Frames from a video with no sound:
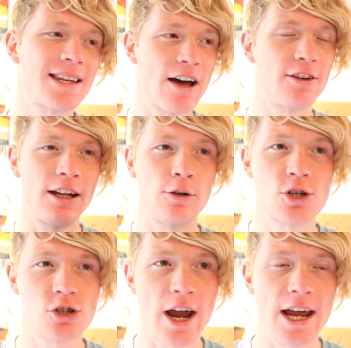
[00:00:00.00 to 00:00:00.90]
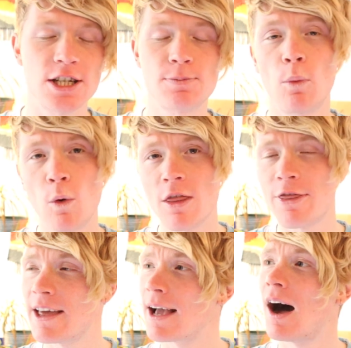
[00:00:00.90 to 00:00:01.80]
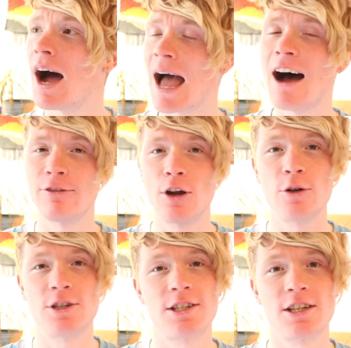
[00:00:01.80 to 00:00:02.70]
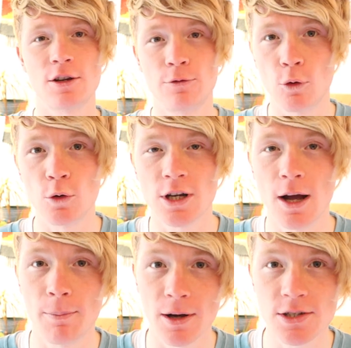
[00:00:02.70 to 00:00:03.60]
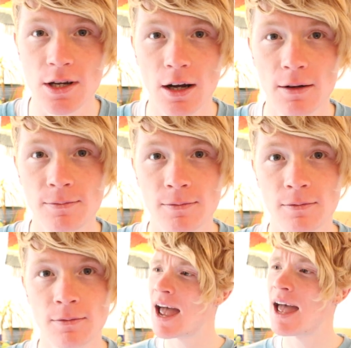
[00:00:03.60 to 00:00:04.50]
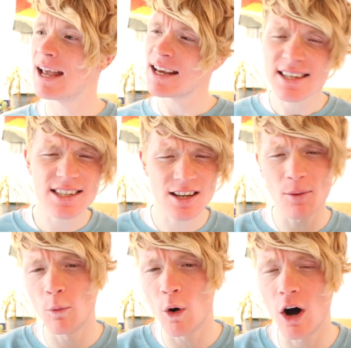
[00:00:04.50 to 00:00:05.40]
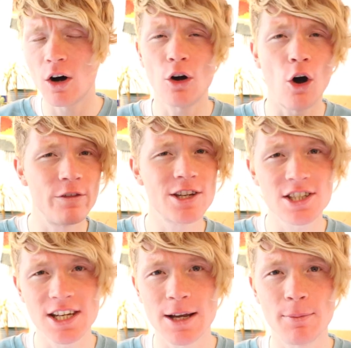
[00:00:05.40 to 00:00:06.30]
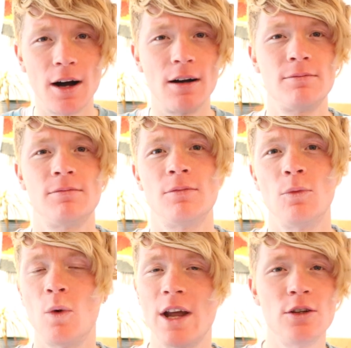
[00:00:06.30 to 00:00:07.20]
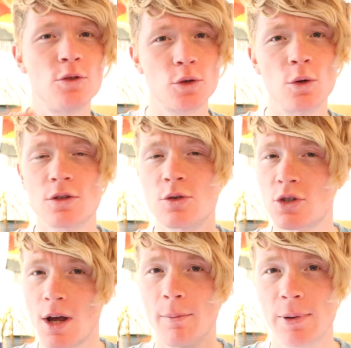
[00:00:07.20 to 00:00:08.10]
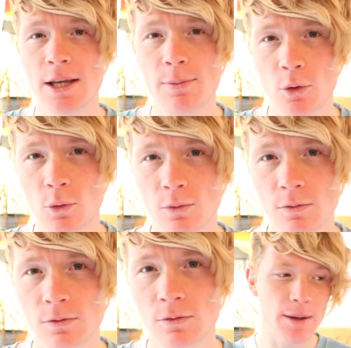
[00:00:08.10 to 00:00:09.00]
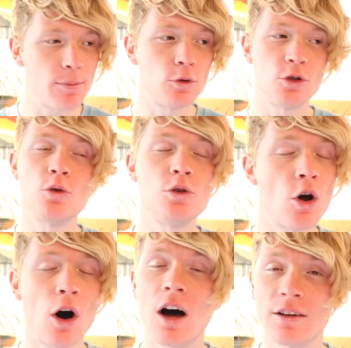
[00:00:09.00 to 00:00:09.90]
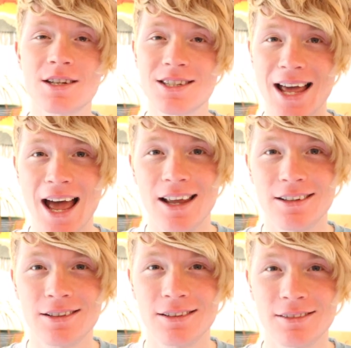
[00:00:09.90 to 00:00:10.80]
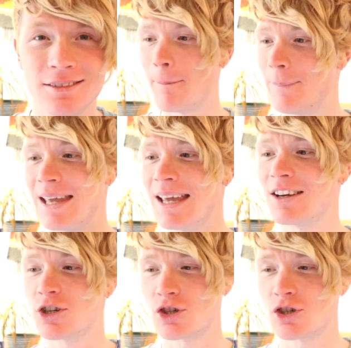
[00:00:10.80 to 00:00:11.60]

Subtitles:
sound a little strange, but one thing I have noticed as a full-time busker is there is somewhat of a stigma when you talk to some people. Some people do not understand that being